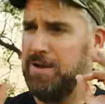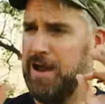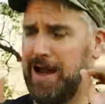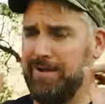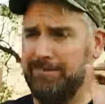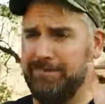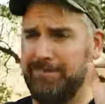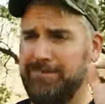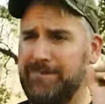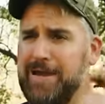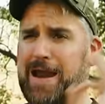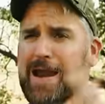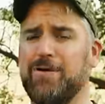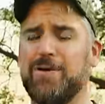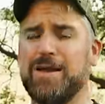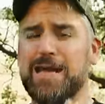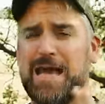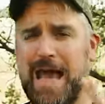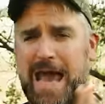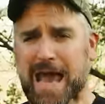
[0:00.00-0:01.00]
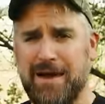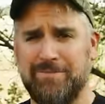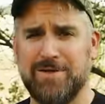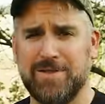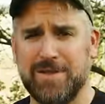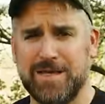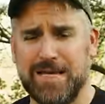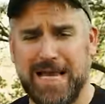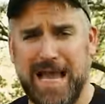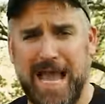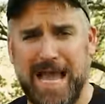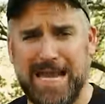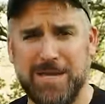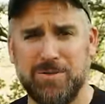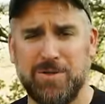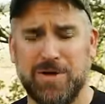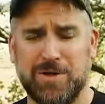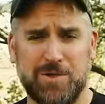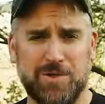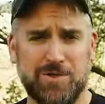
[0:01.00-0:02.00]
uh, very heavily
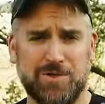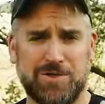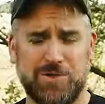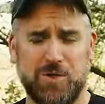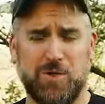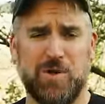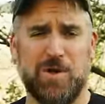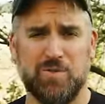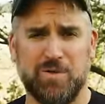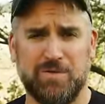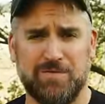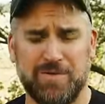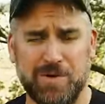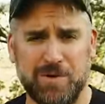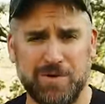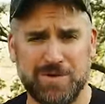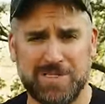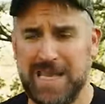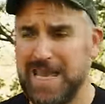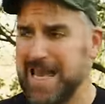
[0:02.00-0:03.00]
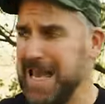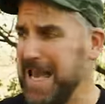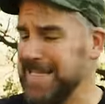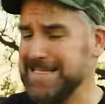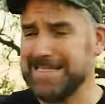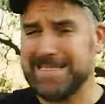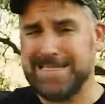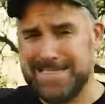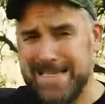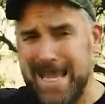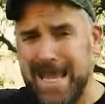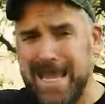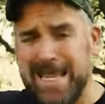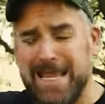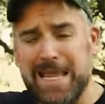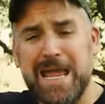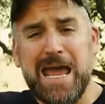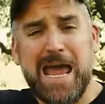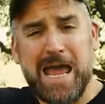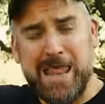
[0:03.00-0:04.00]
anyone who's doing reviews and
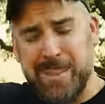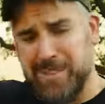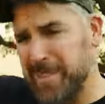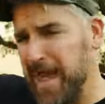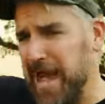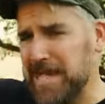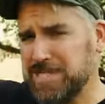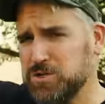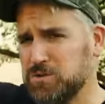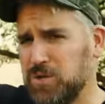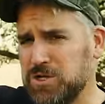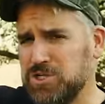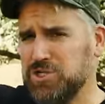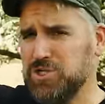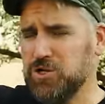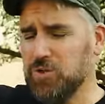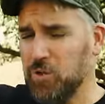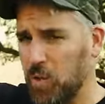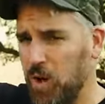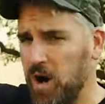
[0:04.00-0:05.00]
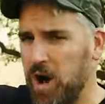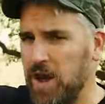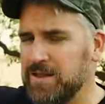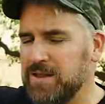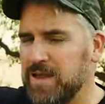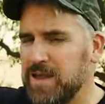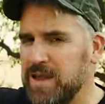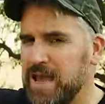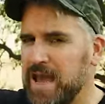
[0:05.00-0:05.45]
saying that's what you want,